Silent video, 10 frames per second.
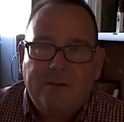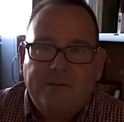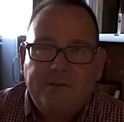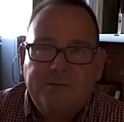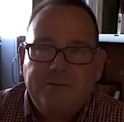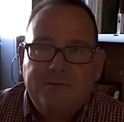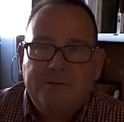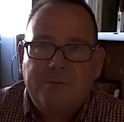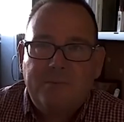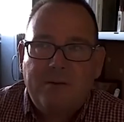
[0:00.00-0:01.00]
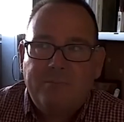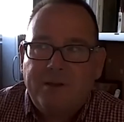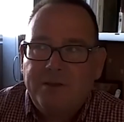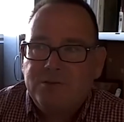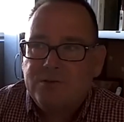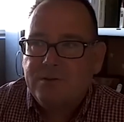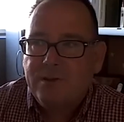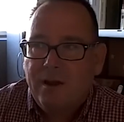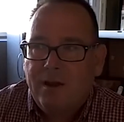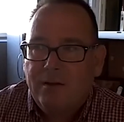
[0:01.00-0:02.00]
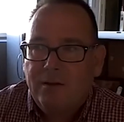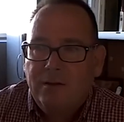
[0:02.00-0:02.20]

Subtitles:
is about making sure that our